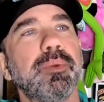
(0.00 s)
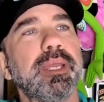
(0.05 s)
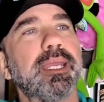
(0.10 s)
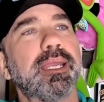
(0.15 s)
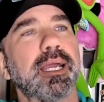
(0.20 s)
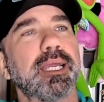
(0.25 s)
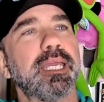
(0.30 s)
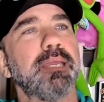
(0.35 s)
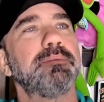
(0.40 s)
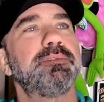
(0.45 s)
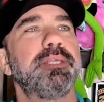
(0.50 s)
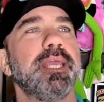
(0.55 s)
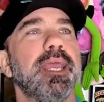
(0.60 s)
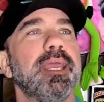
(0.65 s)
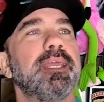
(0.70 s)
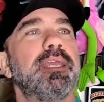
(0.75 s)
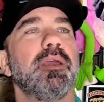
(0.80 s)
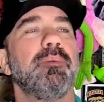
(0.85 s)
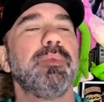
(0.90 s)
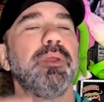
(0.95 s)
week I keep
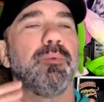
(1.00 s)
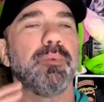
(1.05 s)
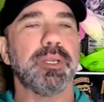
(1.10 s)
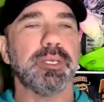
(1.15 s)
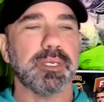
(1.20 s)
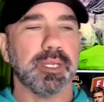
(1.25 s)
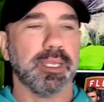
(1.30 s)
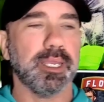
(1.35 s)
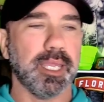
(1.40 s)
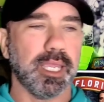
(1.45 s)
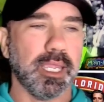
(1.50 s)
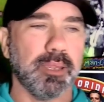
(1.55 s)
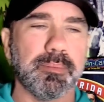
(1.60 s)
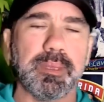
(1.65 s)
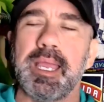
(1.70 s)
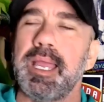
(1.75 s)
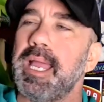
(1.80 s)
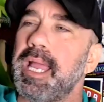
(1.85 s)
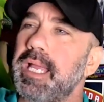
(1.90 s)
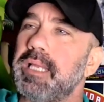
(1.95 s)
saying, can we win the
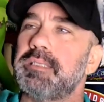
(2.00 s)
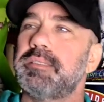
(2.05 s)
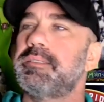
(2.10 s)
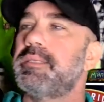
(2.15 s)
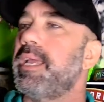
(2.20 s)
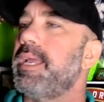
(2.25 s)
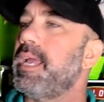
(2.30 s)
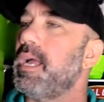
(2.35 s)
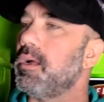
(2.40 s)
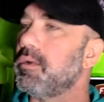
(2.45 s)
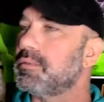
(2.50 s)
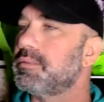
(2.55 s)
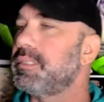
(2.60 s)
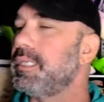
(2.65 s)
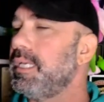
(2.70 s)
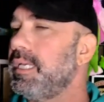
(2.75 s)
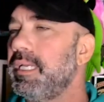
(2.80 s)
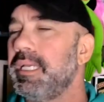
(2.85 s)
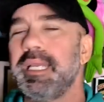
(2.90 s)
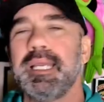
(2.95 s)
game and stay
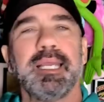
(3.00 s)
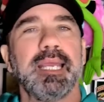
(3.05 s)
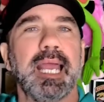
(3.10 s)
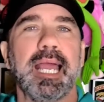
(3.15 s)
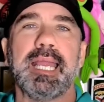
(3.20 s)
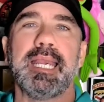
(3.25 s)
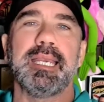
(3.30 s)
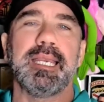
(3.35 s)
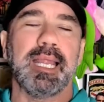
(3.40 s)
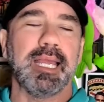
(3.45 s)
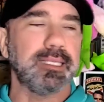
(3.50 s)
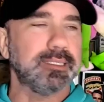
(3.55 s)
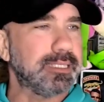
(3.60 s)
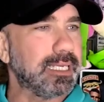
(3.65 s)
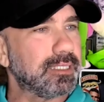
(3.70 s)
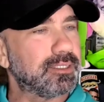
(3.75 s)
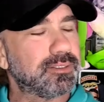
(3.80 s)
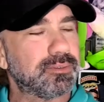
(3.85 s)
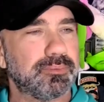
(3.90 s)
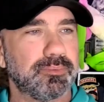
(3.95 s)
healthy? And
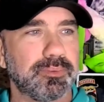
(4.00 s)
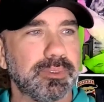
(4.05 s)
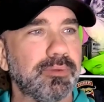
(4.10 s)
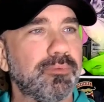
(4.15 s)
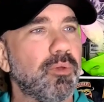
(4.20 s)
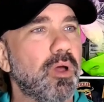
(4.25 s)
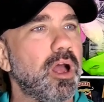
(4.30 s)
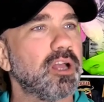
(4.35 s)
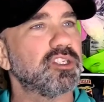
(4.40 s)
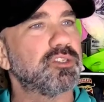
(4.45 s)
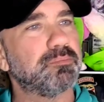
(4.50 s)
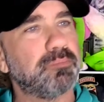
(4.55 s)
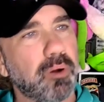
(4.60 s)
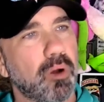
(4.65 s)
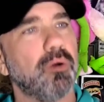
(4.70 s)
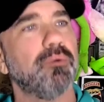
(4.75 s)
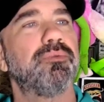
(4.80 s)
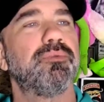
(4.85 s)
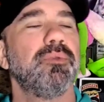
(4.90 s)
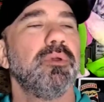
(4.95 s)
that's, we've lost
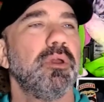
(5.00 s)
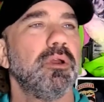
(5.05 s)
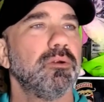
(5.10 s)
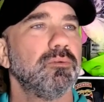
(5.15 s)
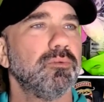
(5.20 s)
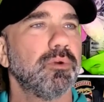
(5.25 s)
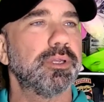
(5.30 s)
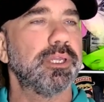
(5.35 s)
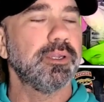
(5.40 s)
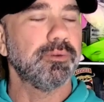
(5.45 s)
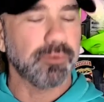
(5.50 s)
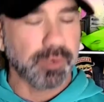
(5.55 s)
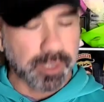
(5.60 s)
both rookie